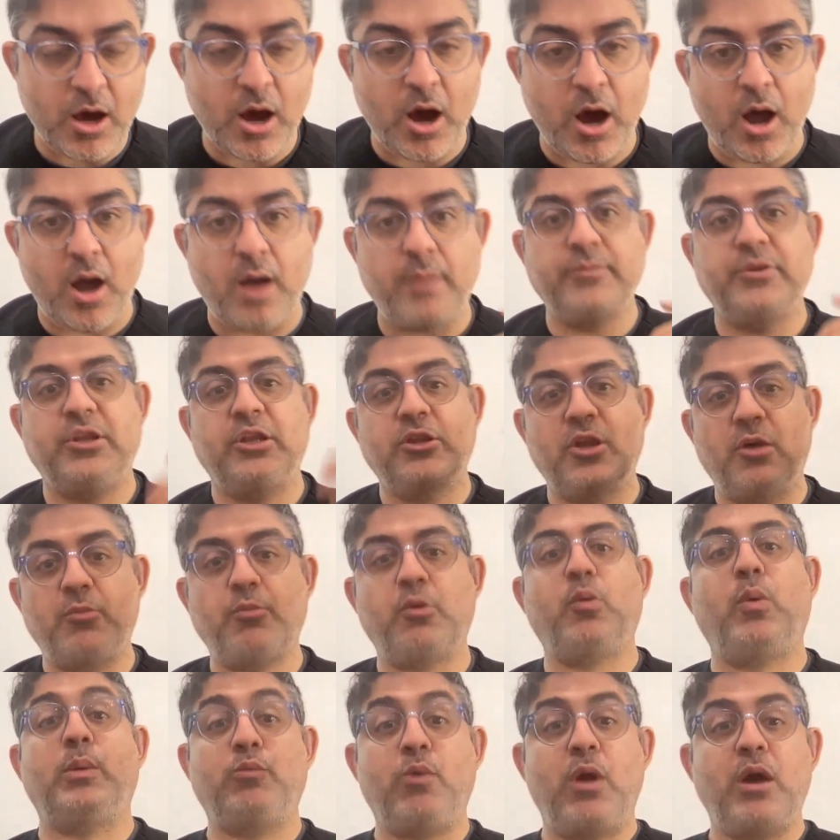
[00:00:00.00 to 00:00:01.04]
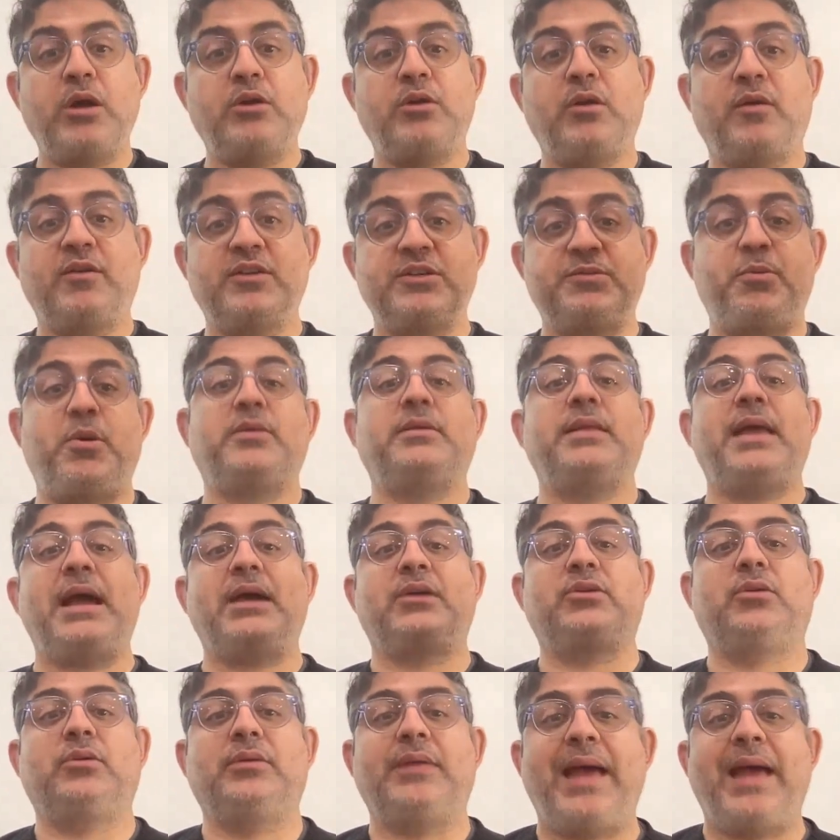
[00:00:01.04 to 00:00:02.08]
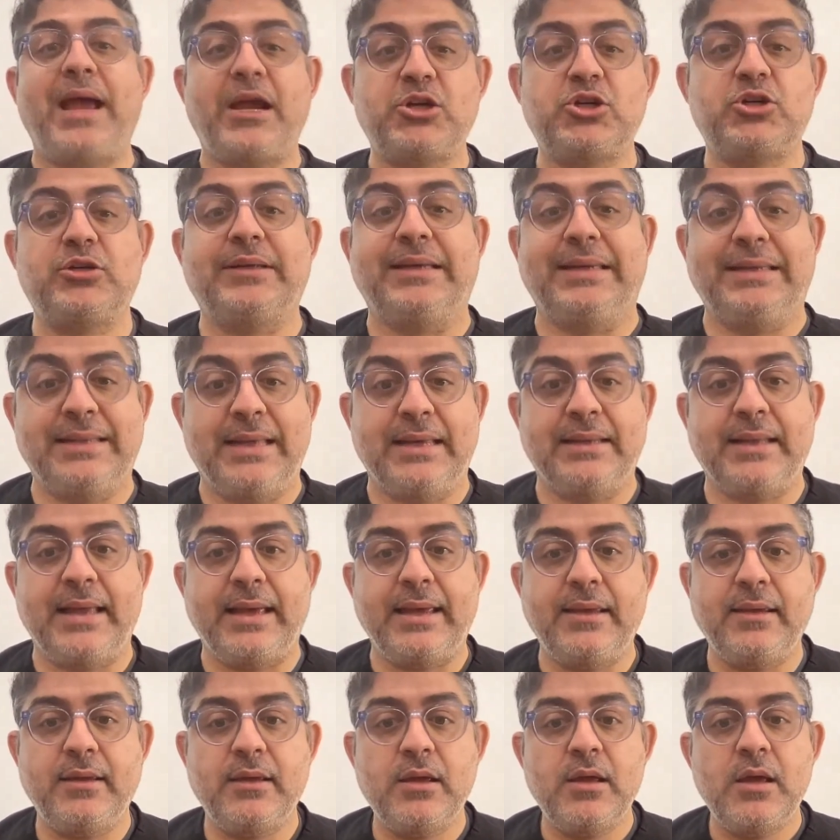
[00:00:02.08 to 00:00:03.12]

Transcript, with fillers: I'm the number one writer of spironolactone actually in LA.